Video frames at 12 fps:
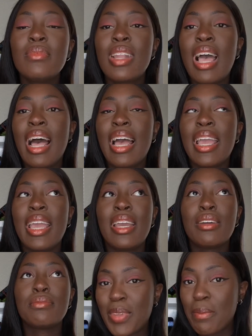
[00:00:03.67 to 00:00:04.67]

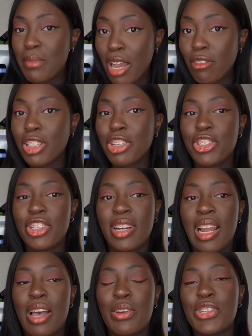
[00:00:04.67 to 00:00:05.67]
I am not really sure
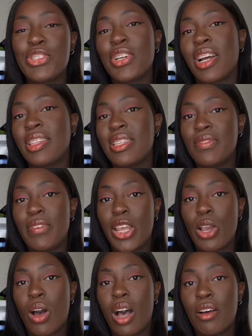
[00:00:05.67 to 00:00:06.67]
how to start this
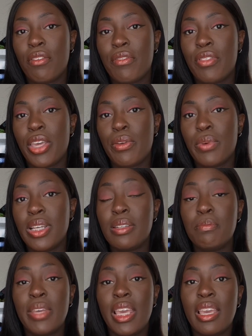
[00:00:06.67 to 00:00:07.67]
video off. The
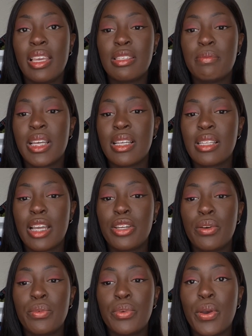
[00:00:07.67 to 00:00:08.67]
reason being is because I
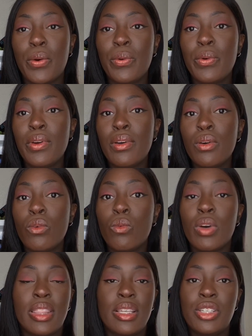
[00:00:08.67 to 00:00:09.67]
don't know
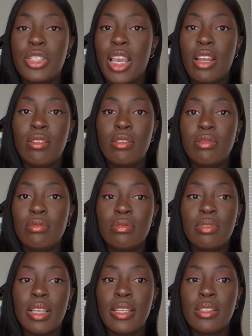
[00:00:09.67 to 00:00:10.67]
what this channel
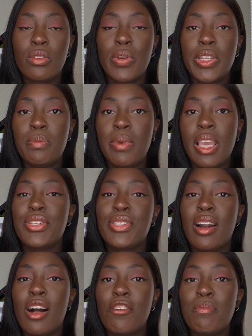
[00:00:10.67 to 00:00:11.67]
is going to be. I
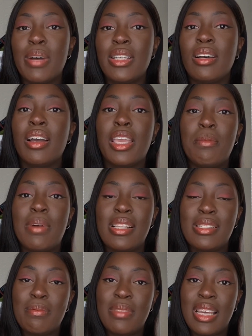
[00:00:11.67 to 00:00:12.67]
start off by talking about
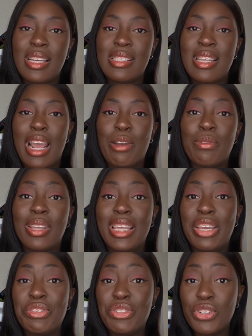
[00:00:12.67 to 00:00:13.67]
some things that I really
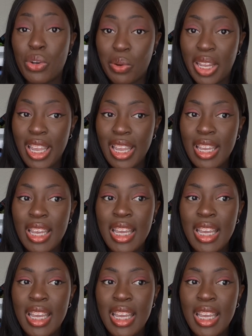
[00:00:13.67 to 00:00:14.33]
enjoy.